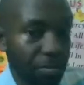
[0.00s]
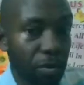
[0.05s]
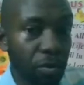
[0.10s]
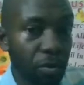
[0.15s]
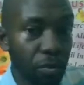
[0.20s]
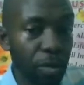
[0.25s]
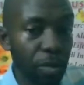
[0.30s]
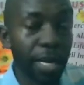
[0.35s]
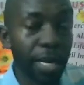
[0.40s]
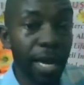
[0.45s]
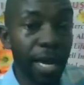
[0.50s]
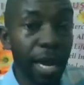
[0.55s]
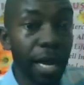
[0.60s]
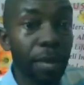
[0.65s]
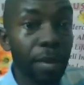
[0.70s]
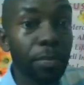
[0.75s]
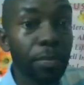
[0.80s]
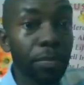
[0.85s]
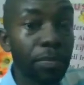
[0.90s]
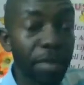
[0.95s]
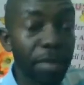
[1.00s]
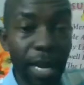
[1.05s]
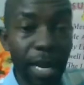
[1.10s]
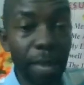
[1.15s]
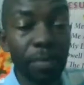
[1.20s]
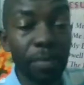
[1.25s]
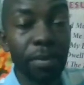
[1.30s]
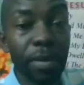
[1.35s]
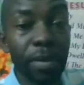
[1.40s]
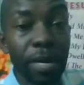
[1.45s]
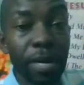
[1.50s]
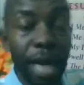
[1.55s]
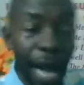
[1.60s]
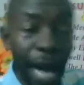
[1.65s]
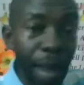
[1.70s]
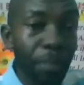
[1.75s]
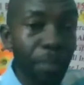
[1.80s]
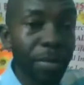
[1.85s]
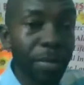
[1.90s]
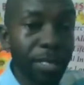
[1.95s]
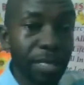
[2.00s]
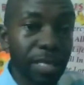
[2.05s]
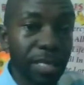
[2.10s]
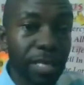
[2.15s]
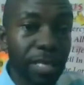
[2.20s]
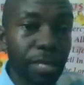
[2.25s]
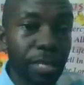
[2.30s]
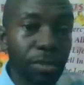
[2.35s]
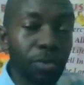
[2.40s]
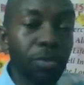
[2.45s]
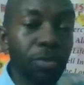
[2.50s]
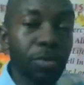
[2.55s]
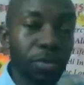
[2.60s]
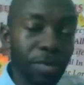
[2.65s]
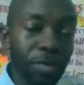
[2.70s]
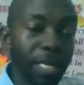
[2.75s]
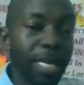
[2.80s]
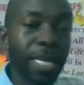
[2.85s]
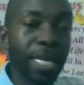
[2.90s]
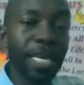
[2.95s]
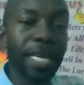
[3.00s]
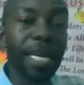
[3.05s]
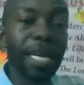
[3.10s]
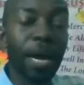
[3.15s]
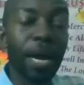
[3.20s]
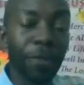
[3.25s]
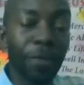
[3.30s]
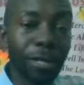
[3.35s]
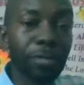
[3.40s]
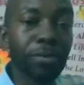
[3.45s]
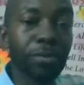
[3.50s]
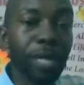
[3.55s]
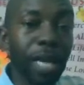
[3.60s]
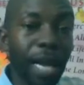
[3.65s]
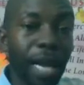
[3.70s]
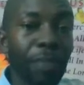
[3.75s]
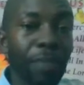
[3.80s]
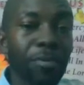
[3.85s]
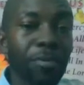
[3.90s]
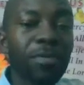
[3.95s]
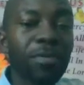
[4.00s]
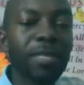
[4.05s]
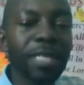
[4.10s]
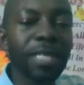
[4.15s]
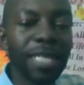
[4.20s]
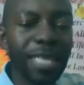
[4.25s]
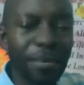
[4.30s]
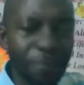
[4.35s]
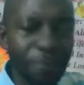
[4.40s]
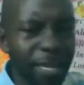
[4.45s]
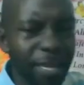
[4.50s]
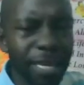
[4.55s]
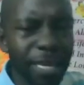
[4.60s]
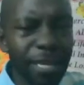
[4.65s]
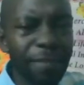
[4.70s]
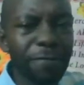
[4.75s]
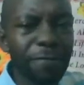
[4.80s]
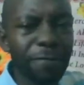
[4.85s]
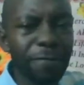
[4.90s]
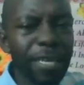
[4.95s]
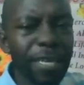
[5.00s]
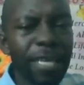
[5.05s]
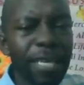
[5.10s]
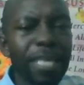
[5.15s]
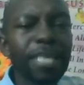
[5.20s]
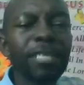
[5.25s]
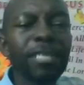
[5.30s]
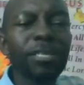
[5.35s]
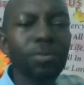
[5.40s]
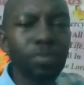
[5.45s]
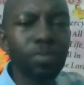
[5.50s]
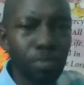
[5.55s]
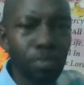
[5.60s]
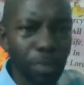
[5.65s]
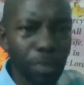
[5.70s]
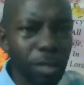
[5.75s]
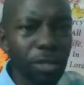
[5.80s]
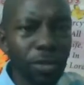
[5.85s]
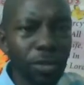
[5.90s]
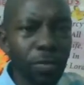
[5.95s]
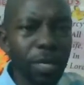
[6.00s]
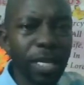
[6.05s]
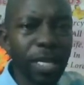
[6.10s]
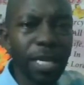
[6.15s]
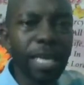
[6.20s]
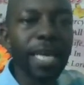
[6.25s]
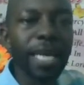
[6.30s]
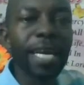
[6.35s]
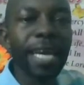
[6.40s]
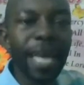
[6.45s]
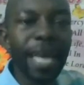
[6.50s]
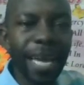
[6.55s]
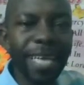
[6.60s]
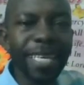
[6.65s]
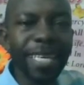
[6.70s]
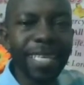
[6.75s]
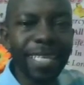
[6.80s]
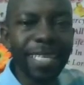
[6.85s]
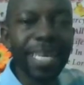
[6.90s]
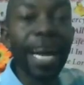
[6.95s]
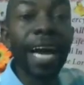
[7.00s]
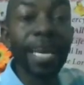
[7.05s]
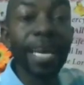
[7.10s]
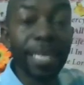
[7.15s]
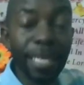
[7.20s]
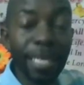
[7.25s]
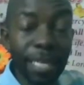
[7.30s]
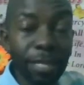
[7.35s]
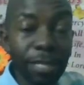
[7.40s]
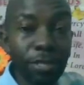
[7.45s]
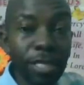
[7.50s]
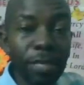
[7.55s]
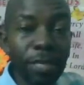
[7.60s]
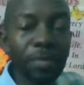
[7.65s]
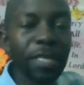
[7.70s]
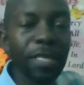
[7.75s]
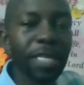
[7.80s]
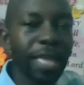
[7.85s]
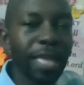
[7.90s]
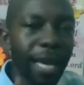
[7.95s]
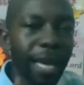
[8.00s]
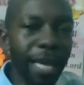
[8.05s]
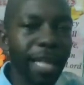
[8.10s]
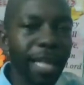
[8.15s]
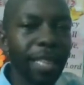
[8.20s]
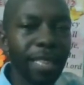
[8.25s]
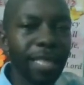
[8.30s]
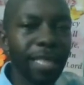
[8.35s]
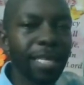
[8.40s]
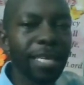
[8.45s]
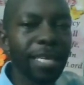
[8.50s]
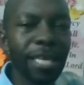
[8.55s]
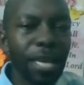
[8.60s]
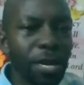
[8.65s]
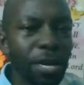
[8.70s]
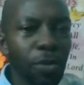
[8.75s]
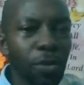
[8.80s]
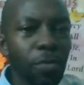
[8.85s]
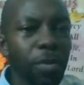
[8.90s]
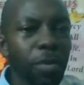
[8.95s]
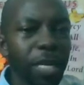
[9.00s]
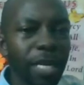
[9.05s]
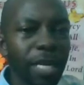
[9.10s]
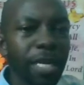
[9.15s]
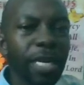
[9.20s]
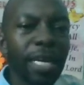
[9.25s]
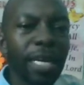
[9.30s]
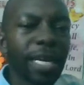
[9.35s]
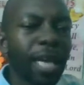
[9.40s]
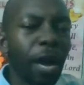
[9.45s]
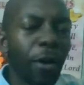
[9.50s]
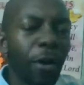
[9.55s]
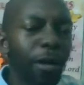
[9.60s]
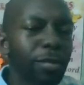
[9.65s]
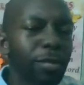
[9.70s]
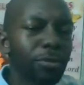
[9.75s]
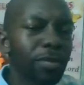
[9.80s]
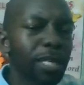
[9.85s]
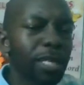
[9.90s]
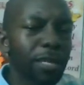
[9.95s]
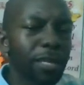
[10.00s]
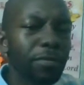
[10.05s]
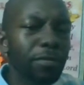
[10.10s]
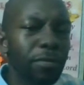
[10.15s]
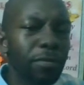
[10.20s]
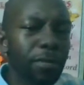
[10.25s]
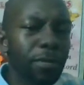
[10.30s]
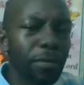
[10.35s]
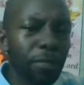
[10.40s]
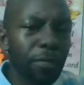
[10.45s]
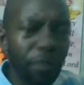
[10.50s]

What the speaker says: when a breakup happens? So today, I want to welcome you in a very, very special way, ending a relationship in a healthy way. Now, I want to give you